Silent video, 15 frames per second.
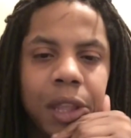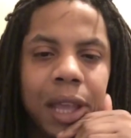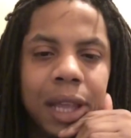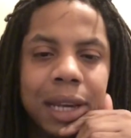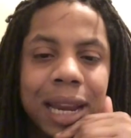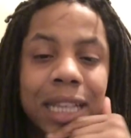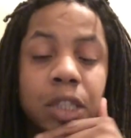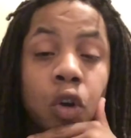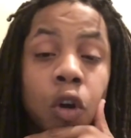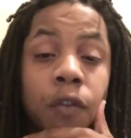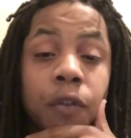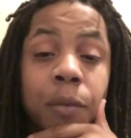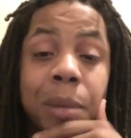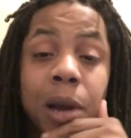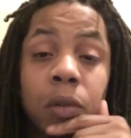that's all
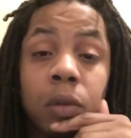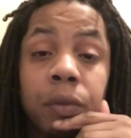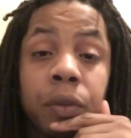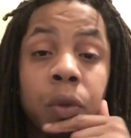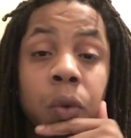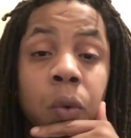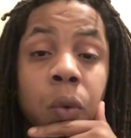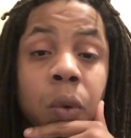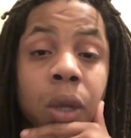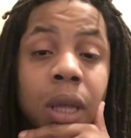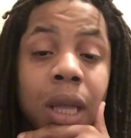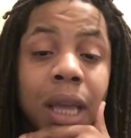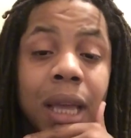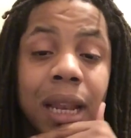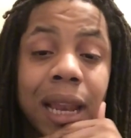for my review.
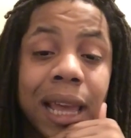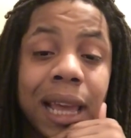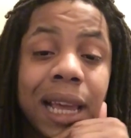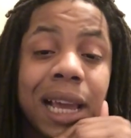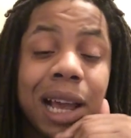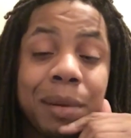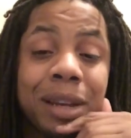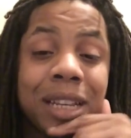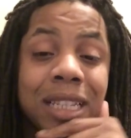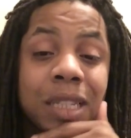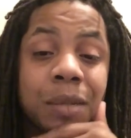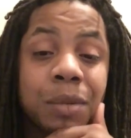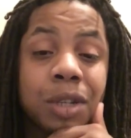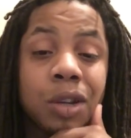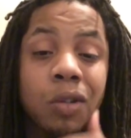Like, comment, and
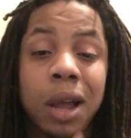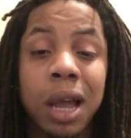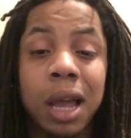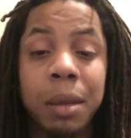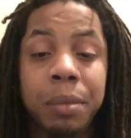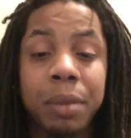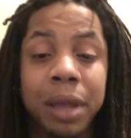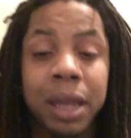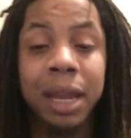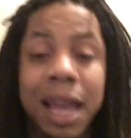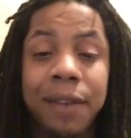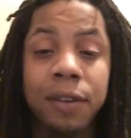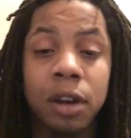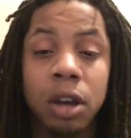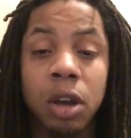subscribe, and
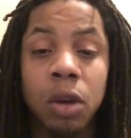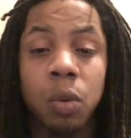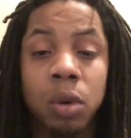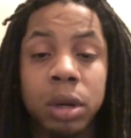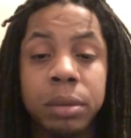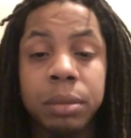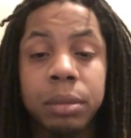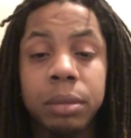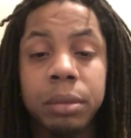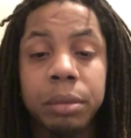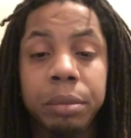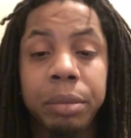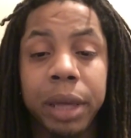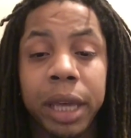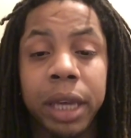have a good one.
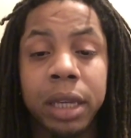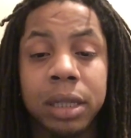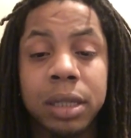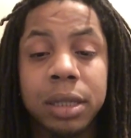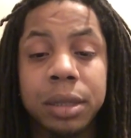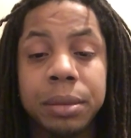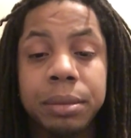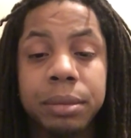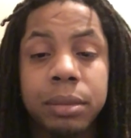Peace.